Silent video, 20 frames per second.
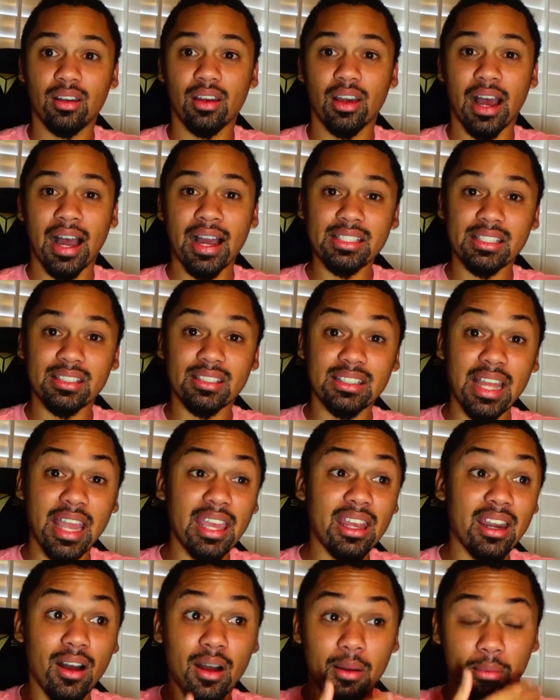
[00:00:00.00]
I stayed
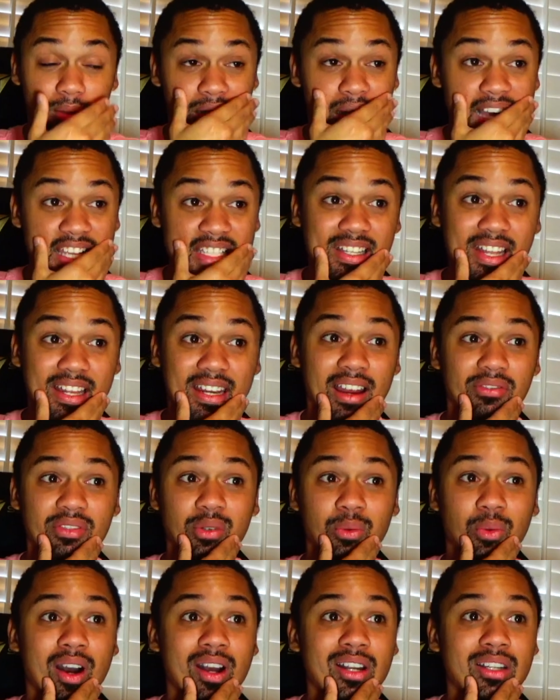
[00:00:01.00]
up last night after
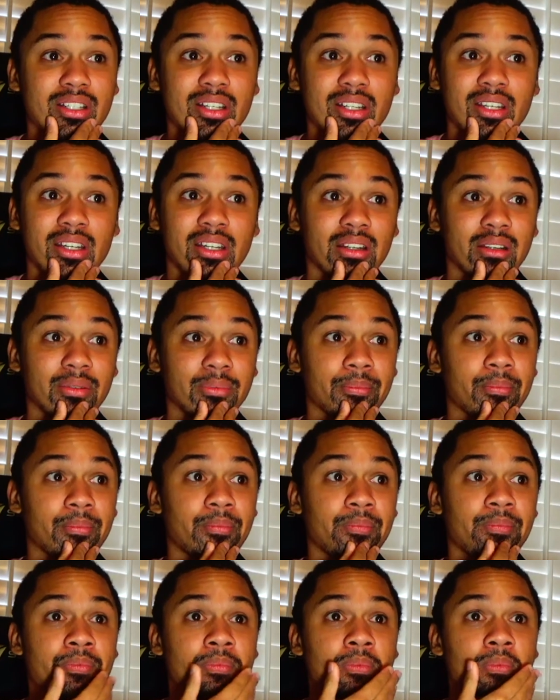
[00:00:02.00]
watching
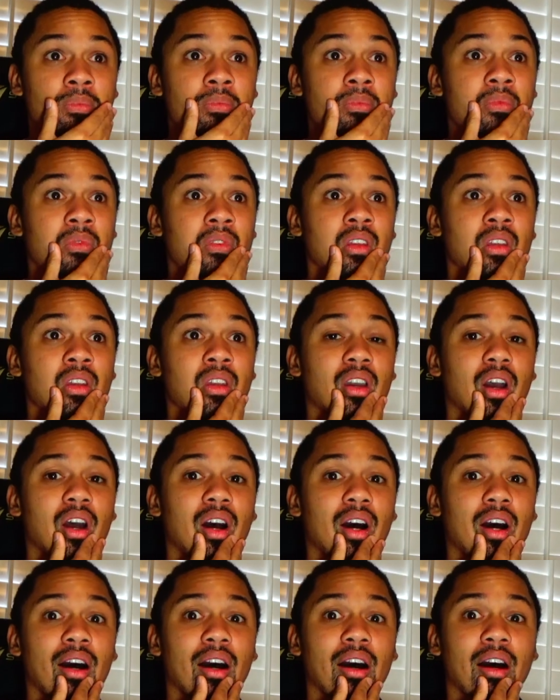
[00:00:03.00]

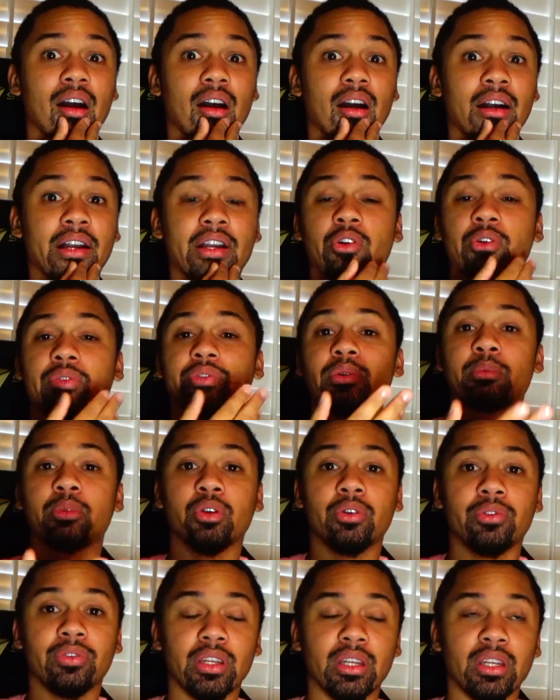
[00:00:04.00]
a Goofy
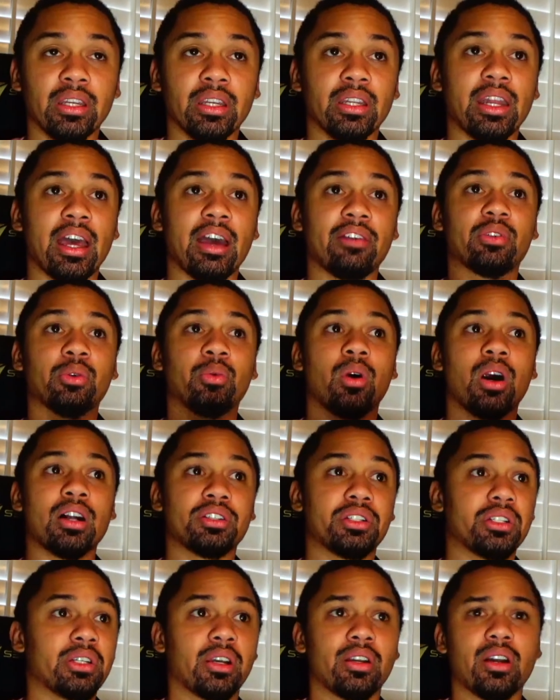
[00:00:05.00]
movie and after
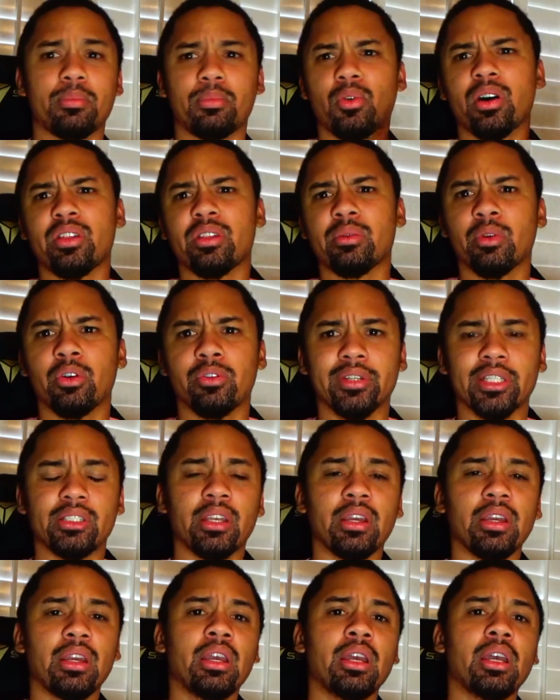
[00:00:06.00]
watching a couple other movies.
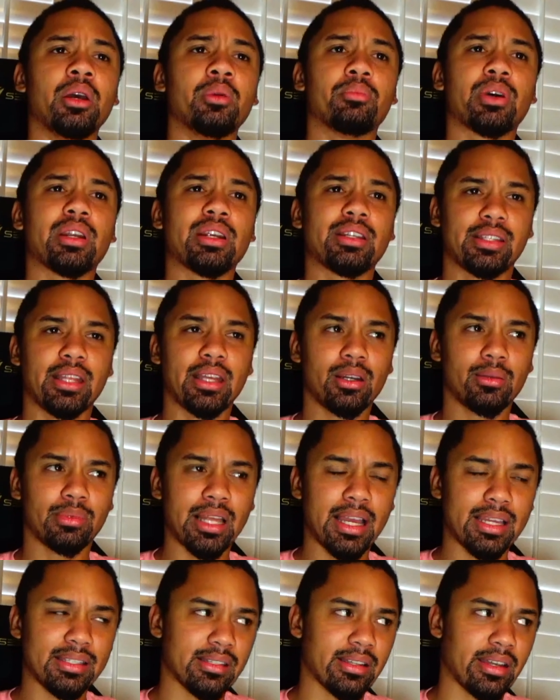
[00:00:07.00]
But I stayed up
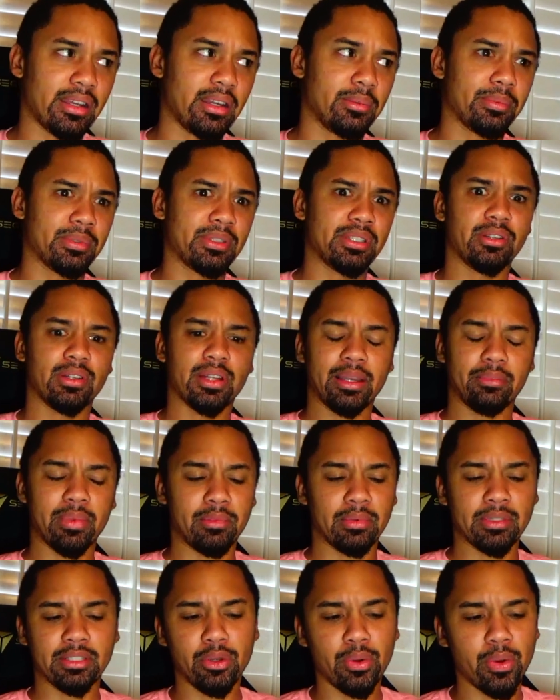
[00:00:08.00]
last night up until like
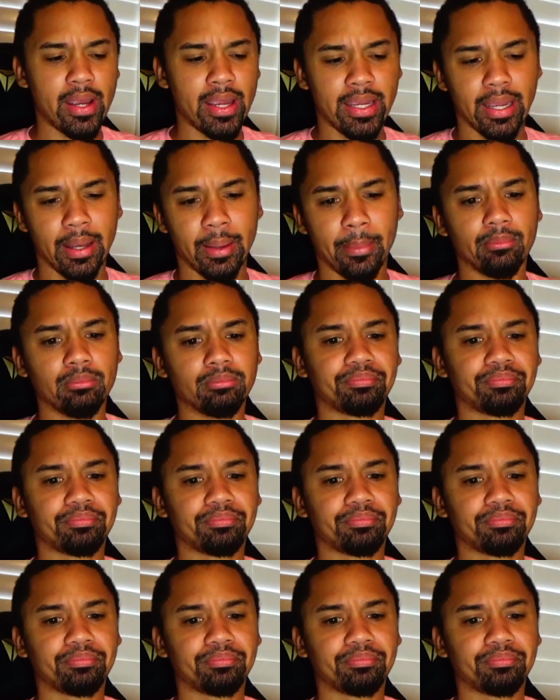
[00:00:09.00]
maybe 2 a.m.